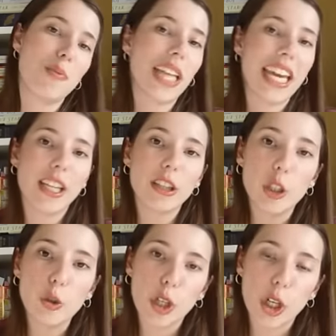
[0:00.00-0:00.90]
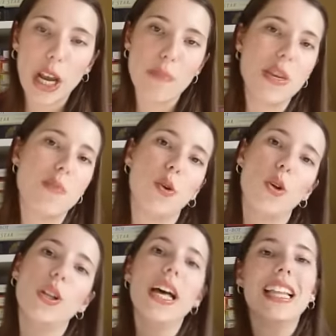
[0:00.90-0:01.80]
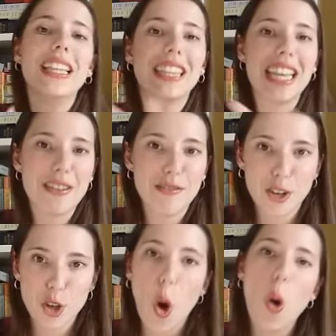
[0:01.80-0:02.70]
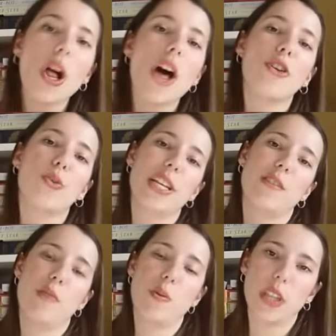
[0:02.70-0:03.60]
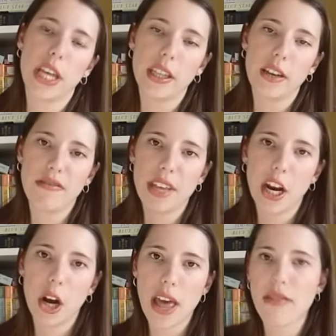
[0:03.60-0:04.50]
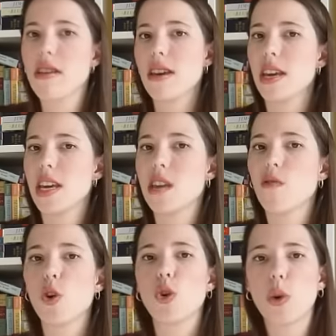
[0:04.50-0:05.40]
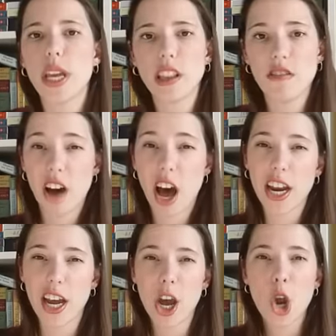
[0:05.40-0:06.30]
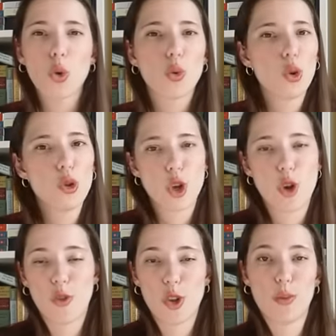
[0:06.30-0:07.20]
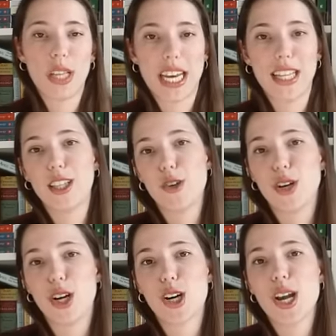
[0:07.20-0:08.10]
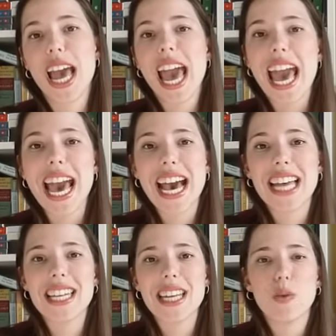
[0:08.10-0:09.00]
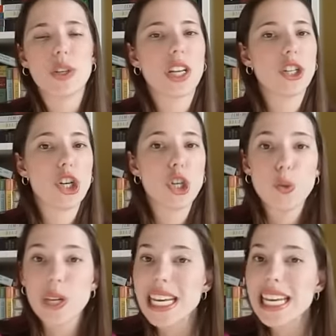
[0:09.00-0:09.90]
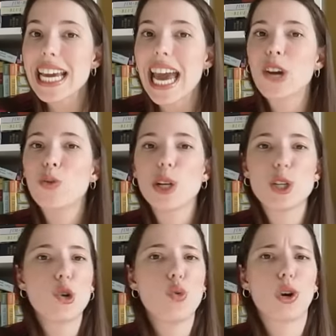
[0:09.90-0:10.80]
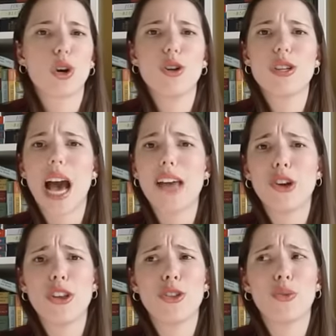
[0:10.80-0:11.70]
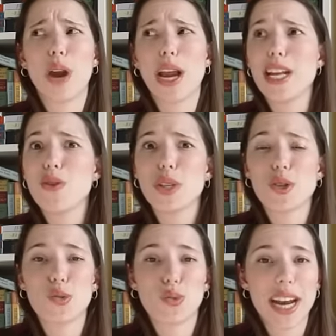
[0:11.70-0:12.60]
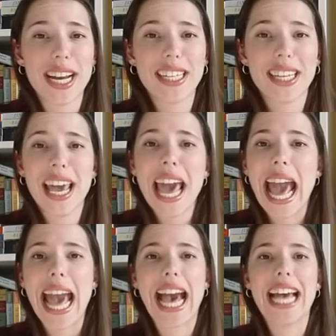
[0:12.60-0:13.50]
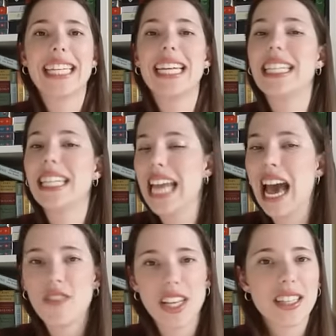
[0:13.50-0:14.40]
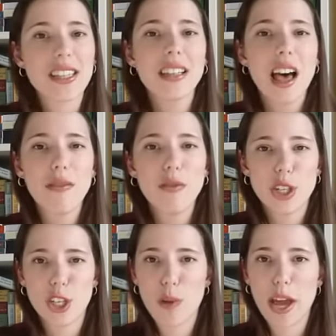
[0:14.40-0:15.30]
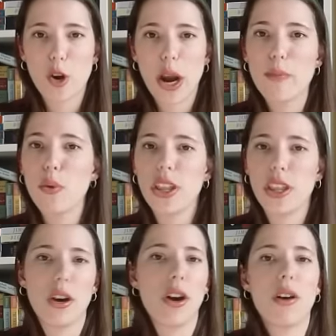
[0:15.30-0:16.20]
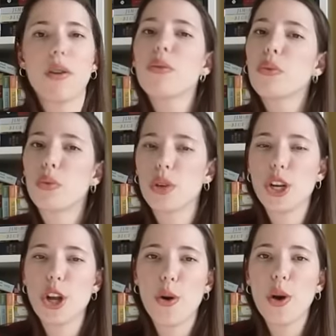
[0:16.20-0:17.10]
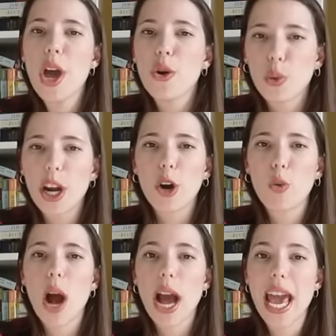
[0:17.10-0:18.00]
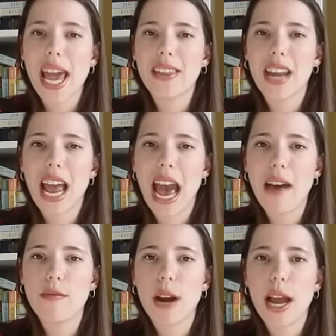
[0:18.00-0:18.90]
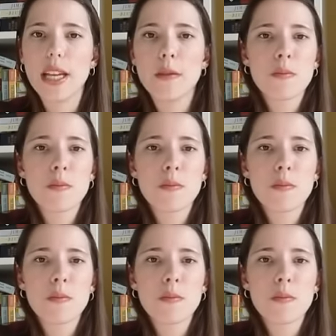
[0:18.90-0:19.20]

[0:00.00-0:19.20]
planet Lunar, and people live, there's a whole other race of people that live there, and the evil Queen Lavanna rules over the planet Lunar. And it was such a unique and original world. I thought the writing was great, and it didn't have insta-love, which is my gripe with the, you know, rare YA that I have read.